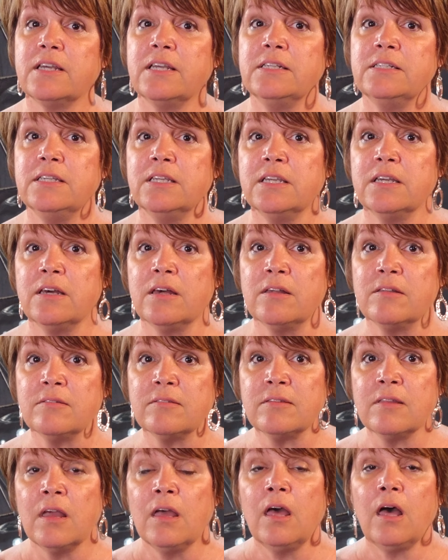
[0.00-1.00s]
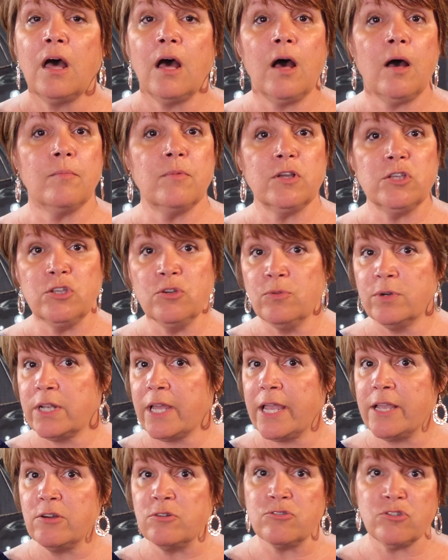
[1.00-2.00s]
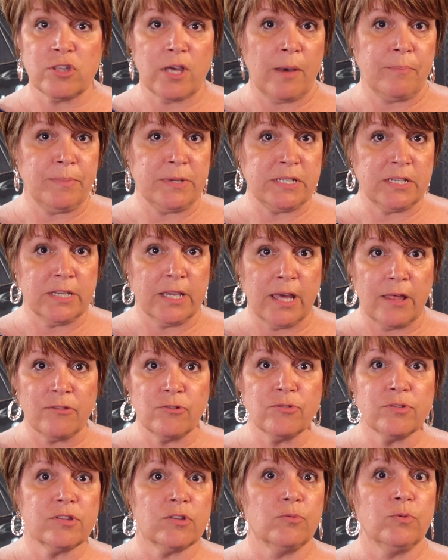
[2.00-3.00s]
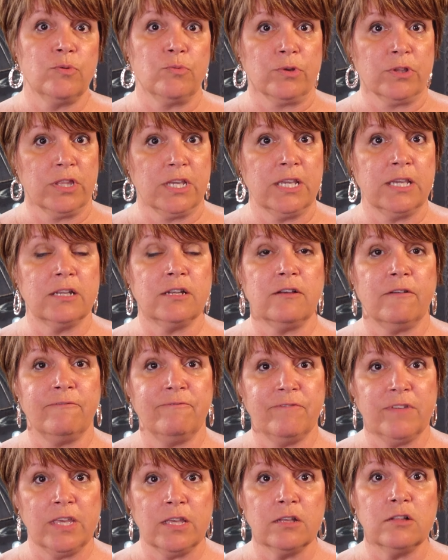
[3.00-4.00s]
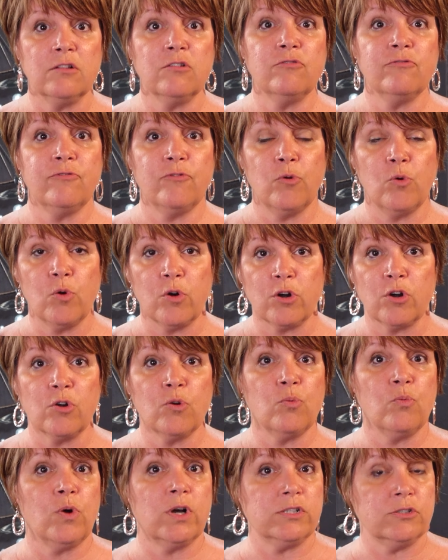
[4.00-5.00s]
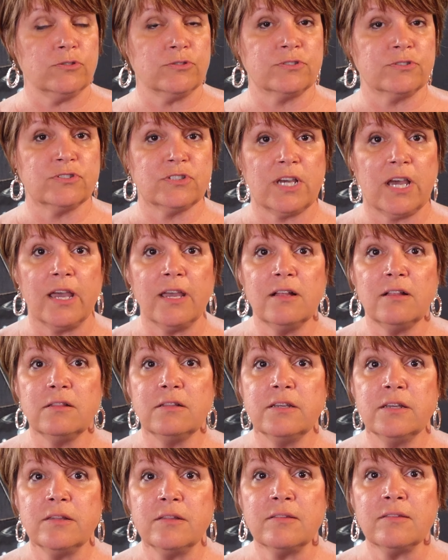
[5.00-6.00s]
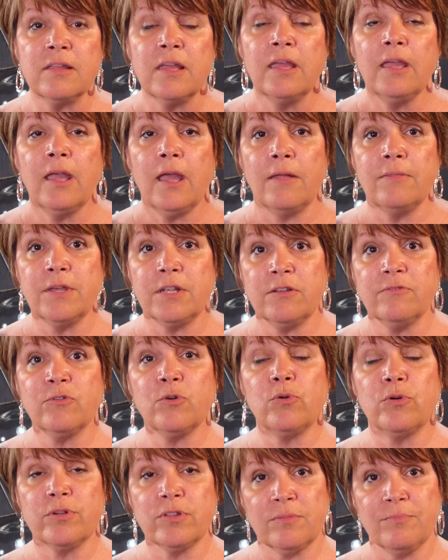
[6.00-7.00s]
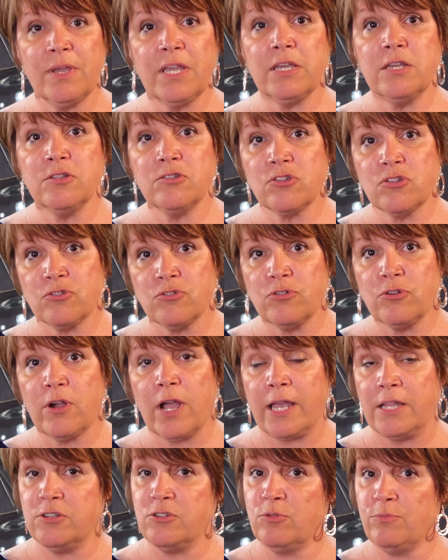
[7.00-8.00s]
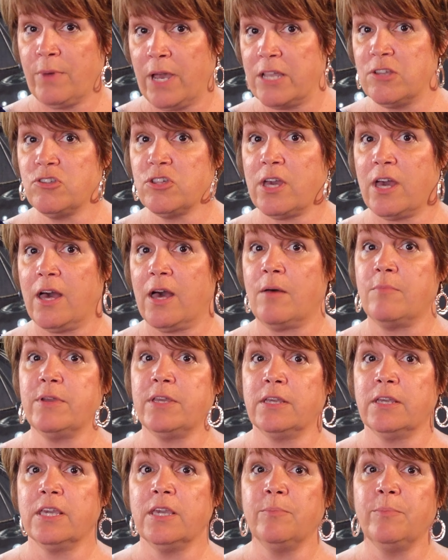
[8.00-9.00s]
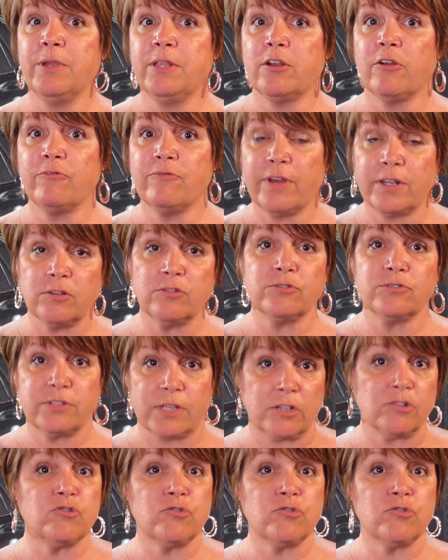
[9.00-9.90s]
ideas, um, you and I go shopping together, so we really get a feel for what your style is. And then of course, making sure I do my job in keeping our vendors on